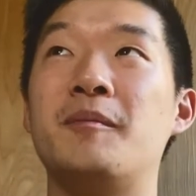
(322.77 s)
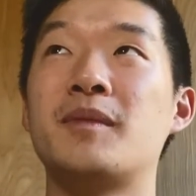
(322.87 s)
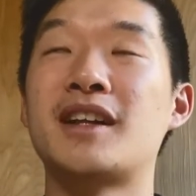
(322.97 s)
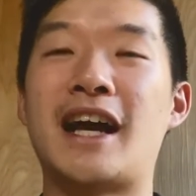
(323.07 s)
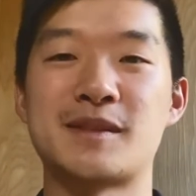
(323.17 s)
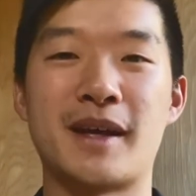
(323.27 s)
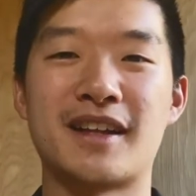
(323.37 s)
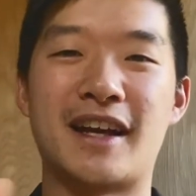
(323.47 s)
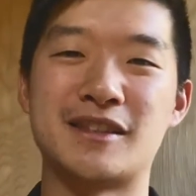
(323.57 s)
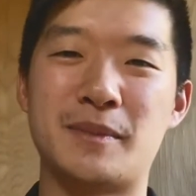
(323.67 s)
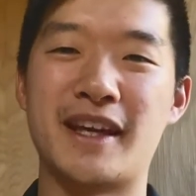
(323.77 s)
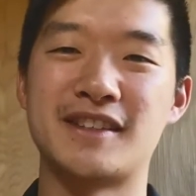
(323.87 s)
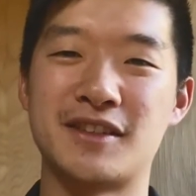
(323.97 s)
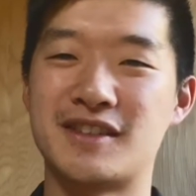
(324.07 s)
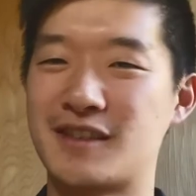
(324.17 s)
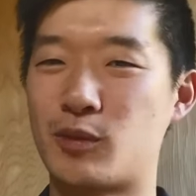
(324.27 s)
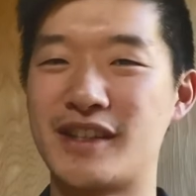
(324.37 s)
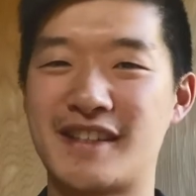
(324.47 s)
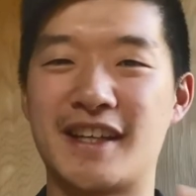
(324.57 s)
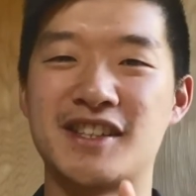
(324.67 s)
class by class based. So it's just
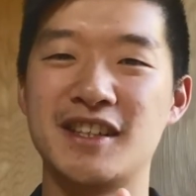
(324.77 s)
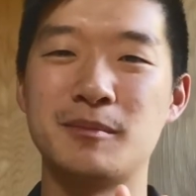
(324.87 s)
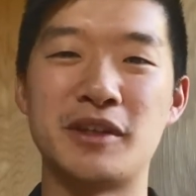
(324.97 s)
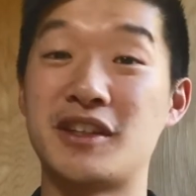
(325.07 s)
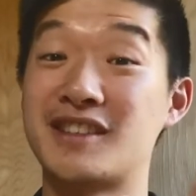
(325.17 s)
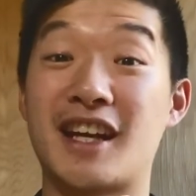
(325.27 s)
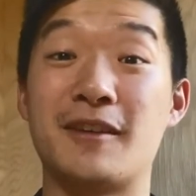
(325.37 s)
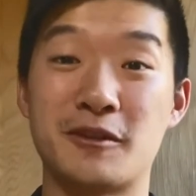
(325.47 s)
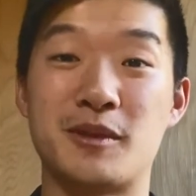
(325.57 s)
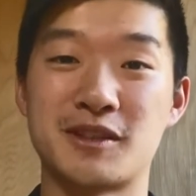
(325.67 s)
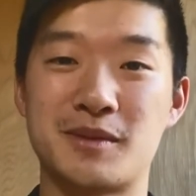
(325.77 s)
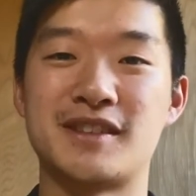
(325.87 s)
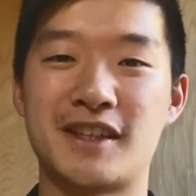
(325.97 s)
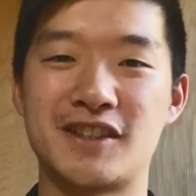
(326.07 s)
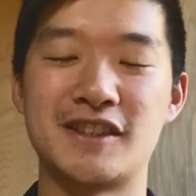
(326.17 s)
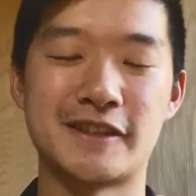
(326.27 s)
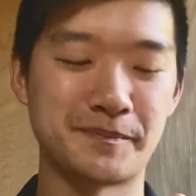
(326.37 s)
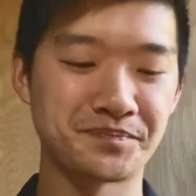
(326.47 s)
one session, but you can sign up for multiple sessions.